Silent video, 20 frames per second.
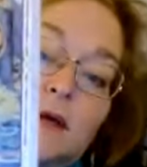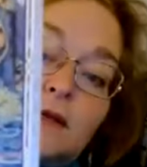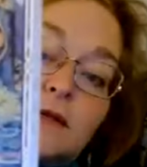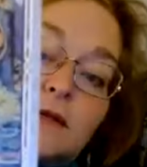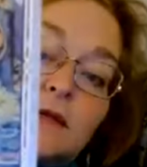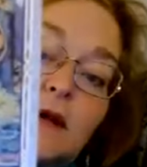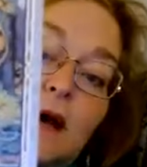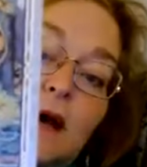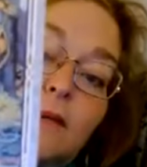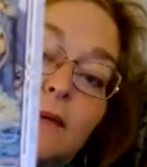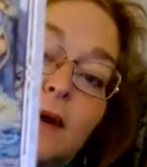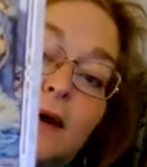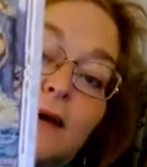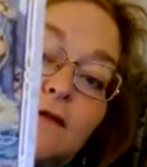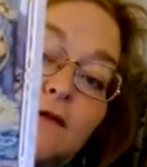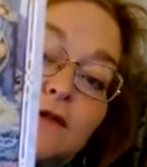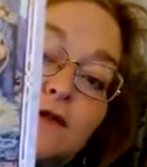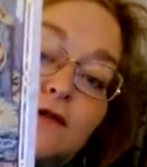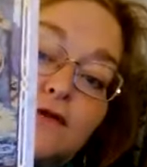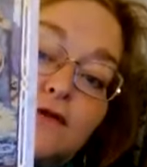sky, we
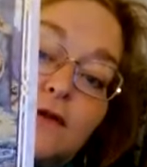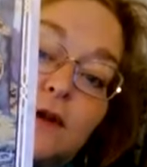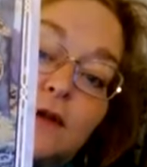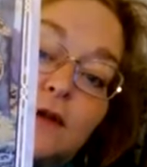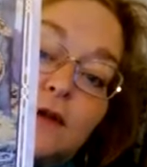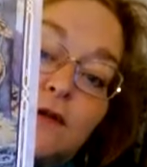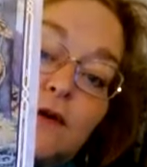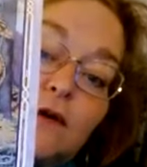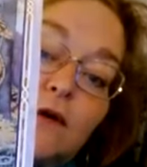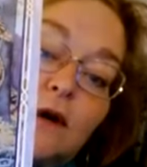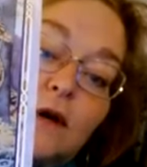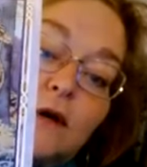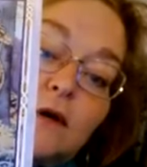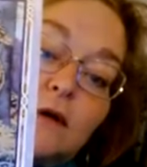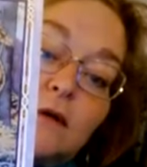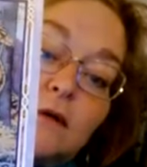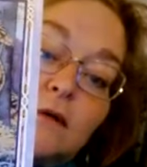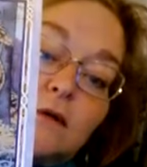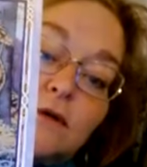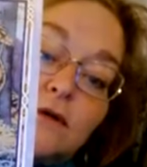have the strength
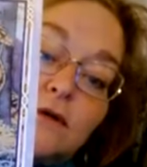card.